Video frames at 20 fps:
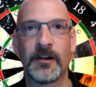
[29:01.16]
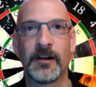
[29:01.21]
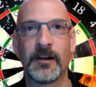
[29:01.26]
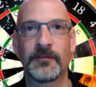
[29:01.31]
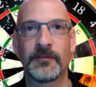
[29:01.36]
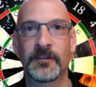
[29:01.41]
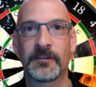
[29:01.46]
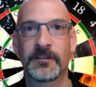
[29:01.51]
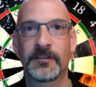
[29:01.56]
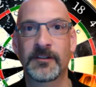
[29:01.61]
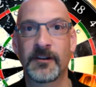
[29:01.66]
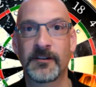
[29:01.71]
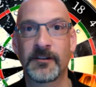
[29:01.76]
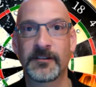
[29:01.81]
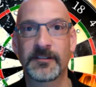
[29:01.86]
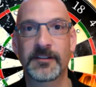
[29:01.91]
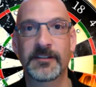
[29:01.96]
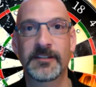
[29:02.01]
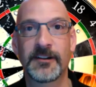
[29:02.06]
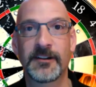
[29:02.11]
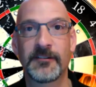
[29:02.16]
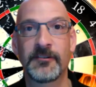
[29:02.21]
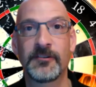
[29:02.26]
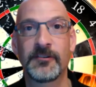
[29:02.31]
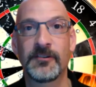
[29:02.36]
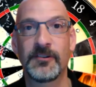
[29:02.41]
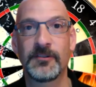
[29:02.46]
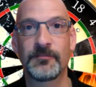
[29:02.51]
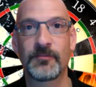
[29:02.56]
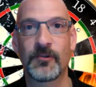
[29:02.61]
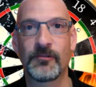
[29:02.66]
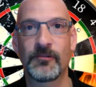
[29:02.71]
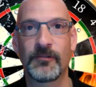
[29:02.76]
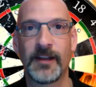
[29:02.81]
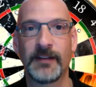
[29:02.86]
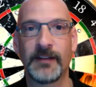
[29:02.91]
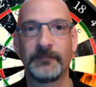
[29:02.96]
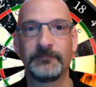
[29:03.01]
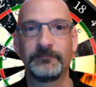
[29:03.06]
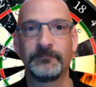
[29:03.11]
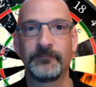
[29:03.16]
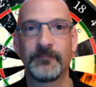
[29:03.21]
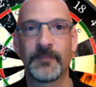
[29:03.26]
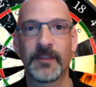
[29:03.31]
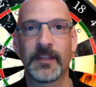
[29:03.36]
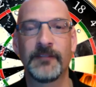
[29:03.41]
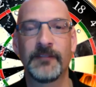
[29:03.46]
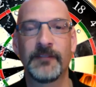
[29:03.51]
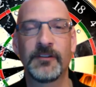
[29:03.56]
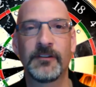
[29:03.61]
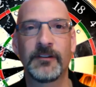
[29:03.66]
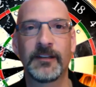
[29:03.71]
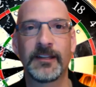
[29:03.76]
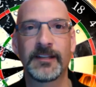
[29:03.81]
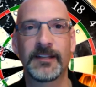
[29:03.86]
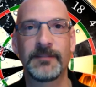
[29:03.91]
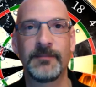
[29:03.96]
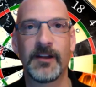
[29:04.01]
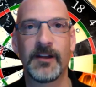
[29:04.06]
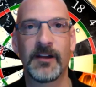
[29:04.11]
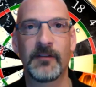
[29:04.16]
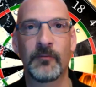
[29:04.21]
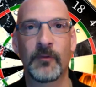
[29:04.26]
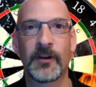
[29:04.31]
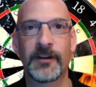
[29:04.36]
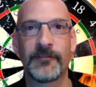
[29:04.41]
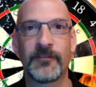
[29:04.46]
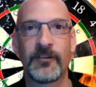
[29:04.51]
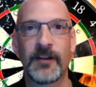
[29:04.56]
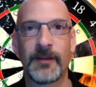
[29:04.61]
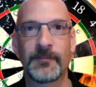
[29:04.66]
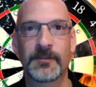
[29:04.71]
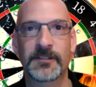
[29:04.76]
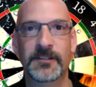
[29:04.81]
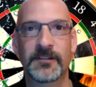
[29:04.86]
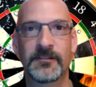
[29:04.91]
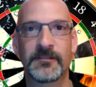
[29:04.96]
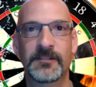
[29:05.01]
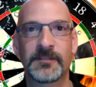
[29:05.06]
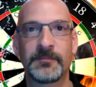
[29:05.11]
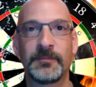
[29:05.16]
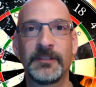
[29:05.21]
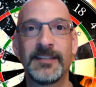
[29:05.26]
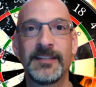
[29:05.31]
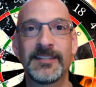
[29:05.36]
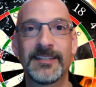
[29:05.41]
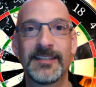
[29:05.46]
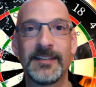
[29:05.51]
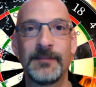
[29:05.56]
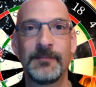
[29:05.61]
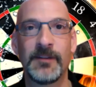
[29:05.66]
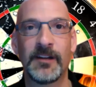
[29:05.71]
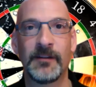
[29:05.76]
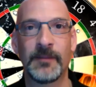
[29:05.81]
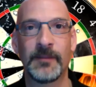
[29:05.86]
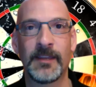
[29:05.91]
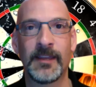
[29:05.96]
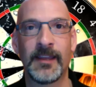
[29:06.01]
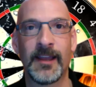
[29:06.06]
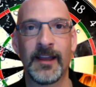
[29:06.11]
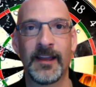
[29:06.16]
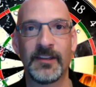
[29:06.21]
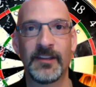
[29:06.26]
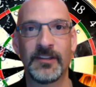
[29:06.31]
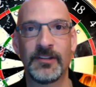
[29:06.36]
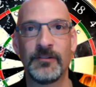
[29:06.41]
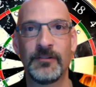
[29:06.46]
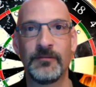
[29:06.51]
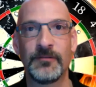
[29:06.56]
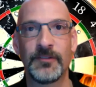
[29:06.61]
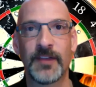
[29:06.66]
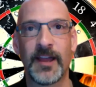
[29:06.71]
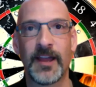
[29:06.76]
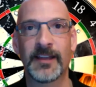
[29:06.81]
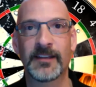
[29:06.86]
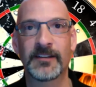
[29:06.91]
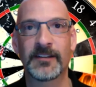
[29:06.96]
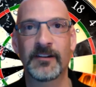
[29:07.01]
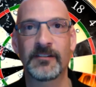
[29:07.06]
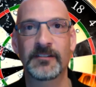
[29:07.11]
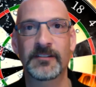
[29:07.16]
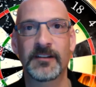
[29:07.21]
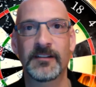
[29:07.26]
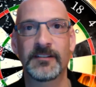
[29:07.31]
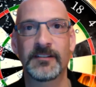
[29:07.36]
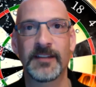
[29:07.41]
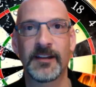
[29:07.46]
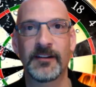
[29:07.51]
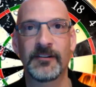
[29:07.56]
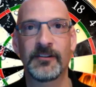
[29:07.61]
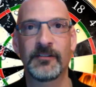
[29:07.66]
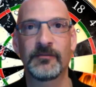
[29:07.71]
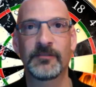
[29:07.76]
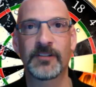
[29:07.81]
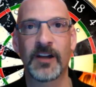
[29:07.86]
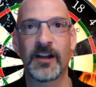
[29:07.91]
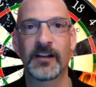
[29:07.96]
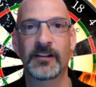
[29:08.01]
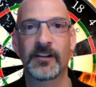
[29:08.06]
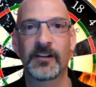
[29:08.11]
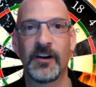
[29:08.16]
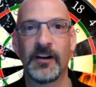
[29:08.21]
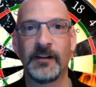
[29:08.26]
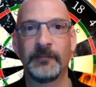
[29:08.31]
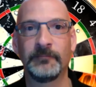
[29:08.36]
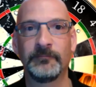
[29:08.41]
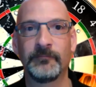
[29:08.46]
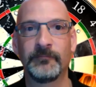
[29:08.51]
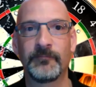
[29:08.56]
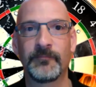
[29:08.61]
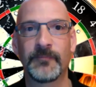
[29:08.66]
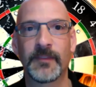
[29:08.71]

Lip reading: of the Darts Ontario Youth Program? If you'd like to be on one of our episodes, please email me at youth@dartsontario.com.